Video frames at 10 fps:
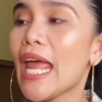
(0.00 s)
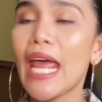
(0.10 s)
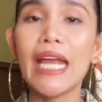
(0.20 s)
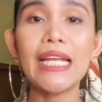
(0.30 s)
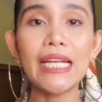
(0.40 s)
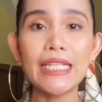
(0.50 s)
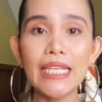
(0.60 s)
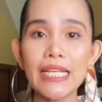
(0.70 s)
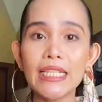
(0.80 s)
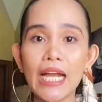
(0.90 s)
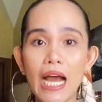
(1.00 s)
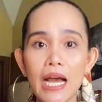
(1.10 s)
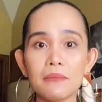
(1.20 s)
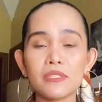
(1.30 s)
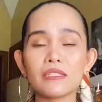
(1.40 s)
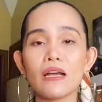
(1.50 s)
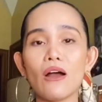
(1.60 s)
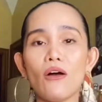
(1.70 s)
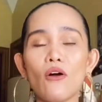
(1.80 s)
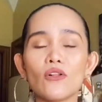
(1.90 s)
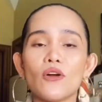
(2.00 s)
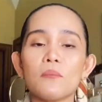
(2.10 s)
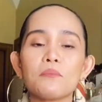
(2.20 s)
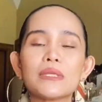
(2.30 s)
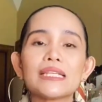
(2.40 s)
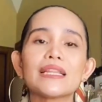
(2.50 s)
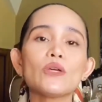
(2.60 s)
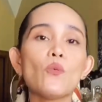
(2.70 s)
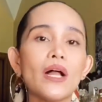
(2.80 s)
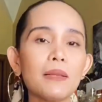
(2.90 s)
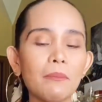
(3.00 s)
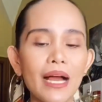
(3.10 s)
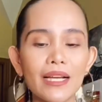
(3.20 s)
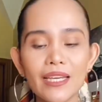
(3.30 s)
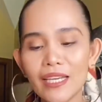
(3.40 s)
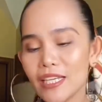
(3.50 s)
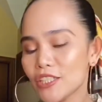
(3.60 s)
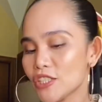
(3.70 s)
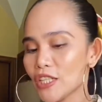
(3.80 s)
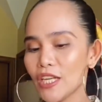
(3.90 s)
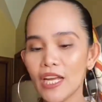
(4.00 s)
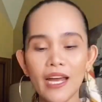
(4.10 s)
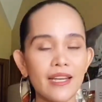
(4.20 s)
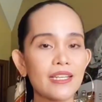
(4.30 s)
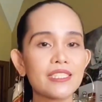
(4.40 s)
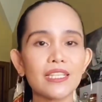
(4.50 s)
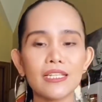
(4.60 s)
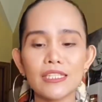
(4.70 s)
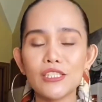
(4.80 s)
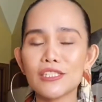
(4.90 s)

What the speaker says: and it did comes all completely well packaged. There's a list.